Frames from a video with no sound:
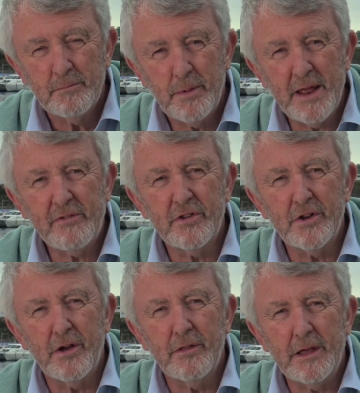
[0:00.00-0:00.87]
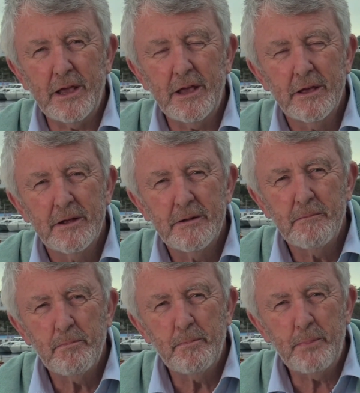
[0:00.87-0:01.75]
Blessed are the
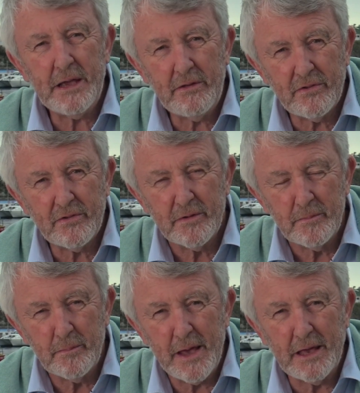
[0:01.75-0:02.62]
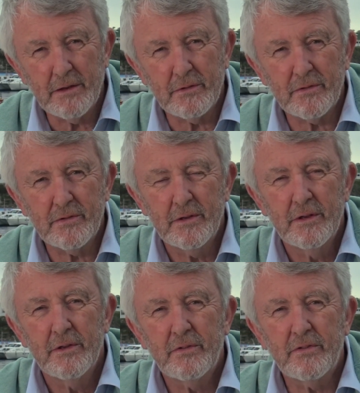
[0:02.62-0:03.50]
peacemakers,
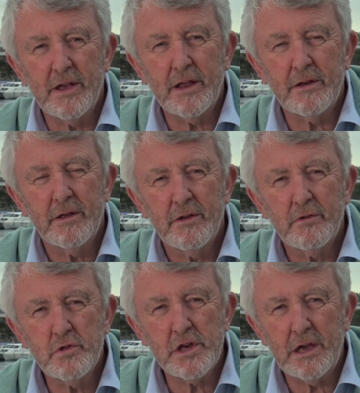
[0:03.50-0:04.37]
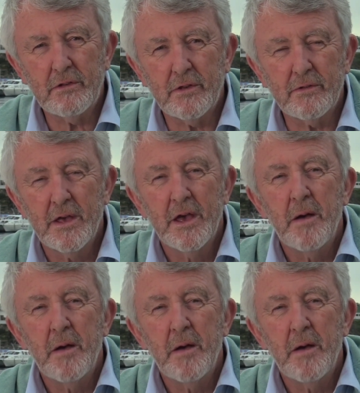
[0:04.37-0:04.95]
said Jesus.